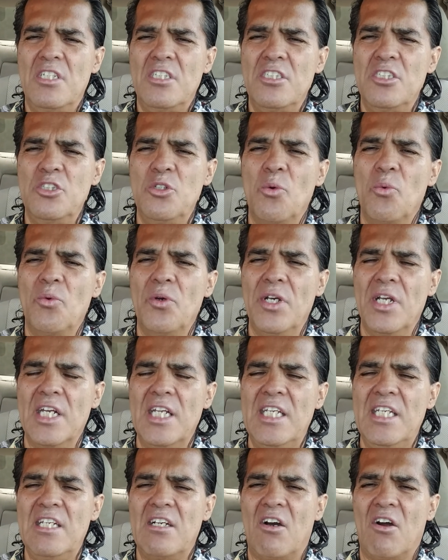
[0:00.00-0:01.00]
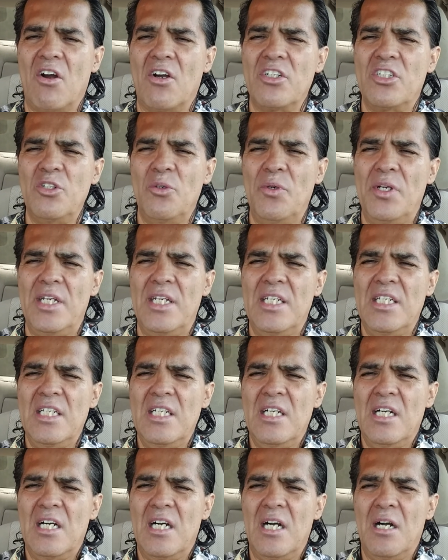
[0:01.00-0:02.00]
you really are doing
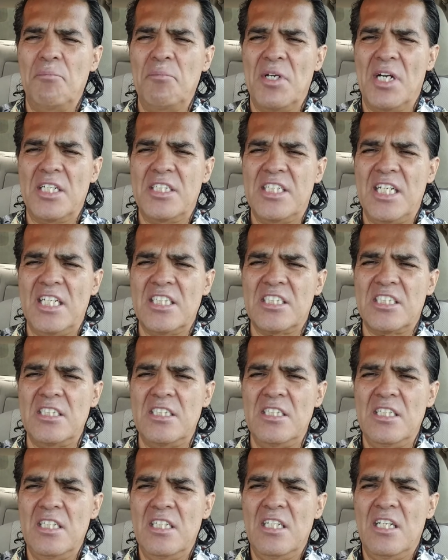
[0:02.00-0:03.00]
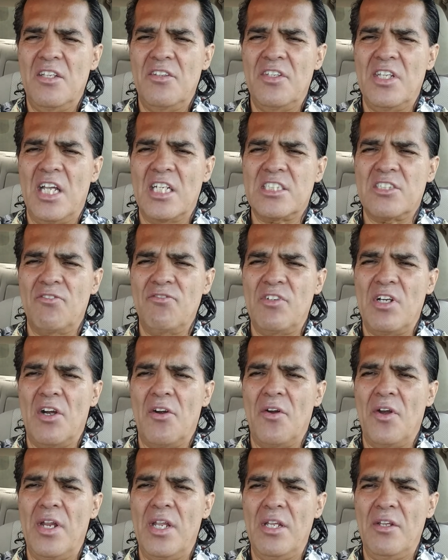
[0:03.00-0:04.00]
a meditation that's
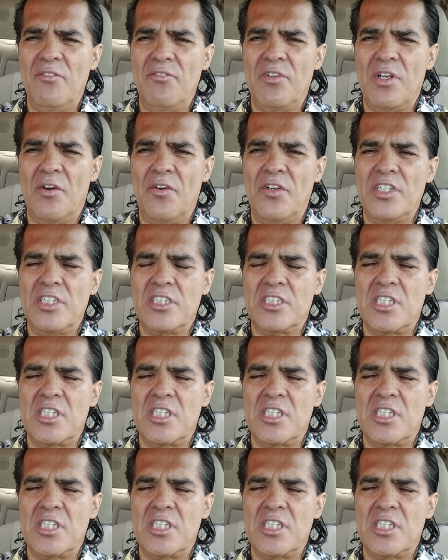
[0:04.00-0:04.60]
very, very